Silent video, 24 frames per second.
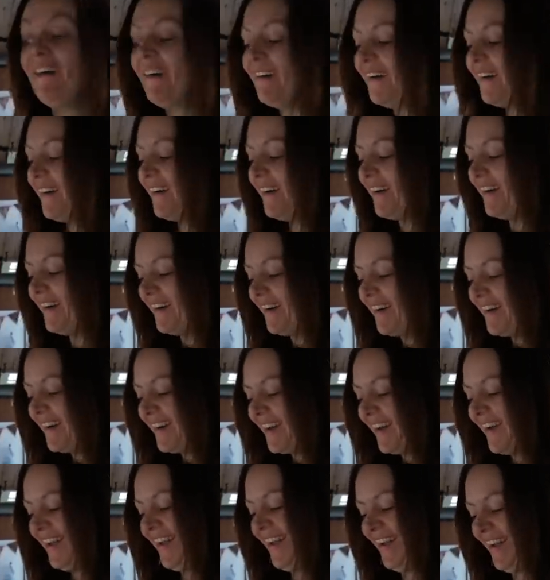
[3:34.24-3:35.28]
Yeah, on toast,
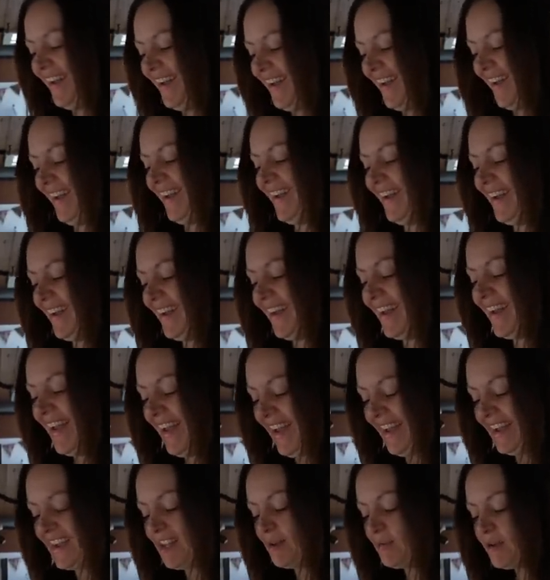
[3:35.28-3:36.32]
not in a croissant. Yeah,
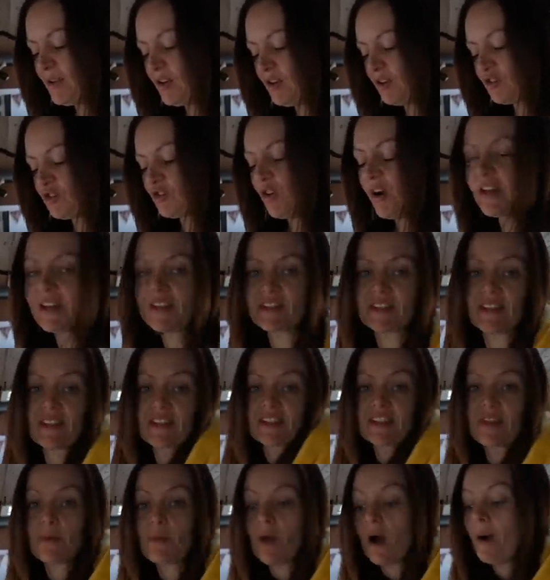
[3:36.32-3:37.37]
well you've got to try these things,
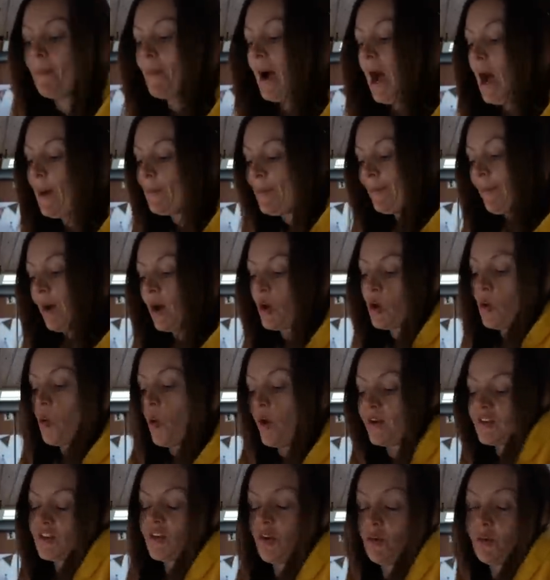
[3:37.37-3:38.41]
so I'm up in my
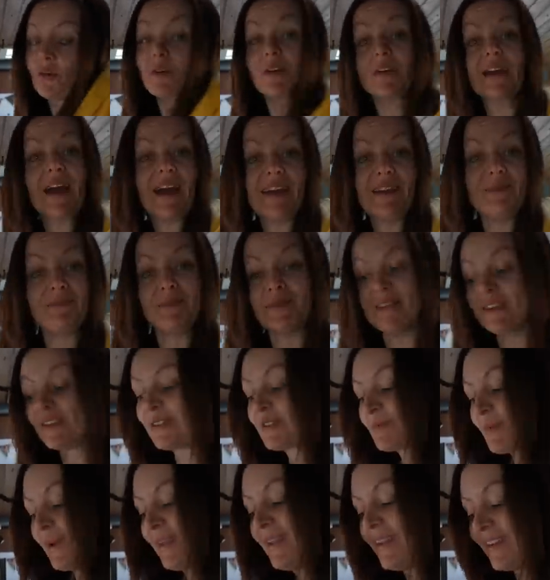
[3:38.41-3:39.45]
croissant game
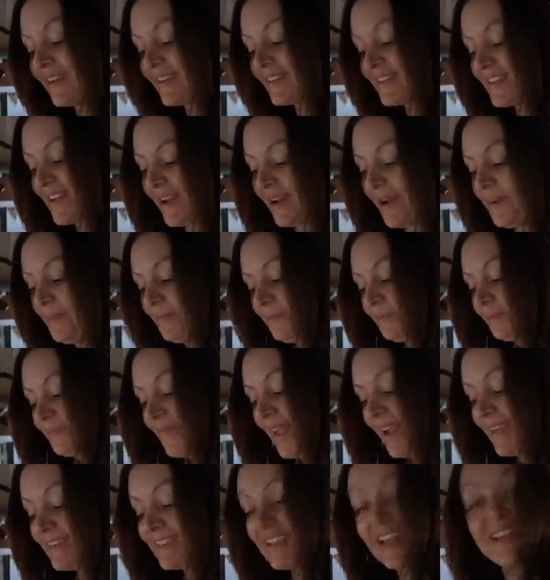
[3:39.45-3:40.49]
this week and uh,
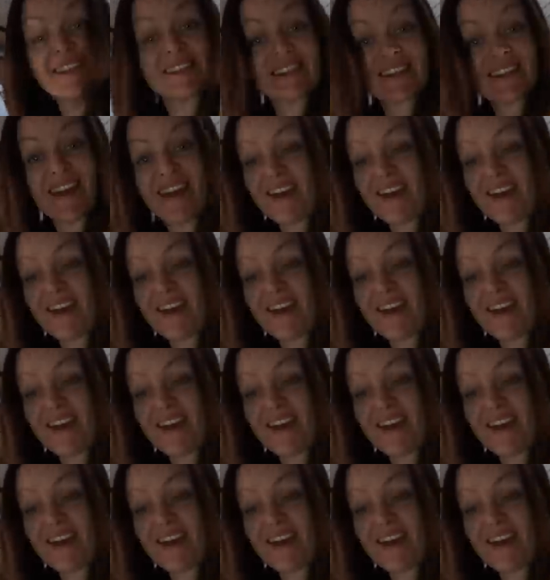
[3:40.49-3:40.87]
and testing it